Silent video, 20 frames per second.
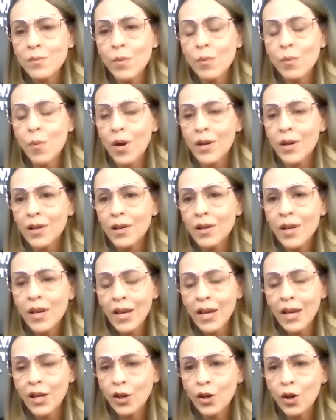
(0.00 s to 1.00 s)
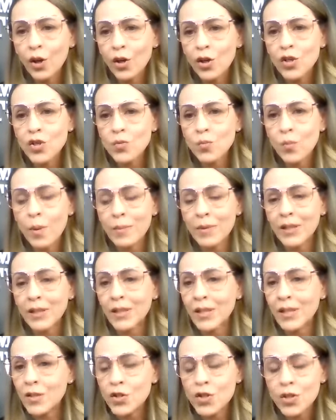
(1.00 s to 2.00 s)
and we want to encourage women in
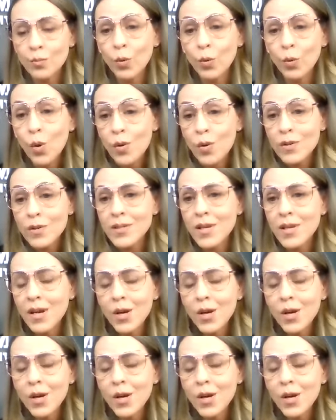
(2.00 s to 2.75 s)
leadership roles,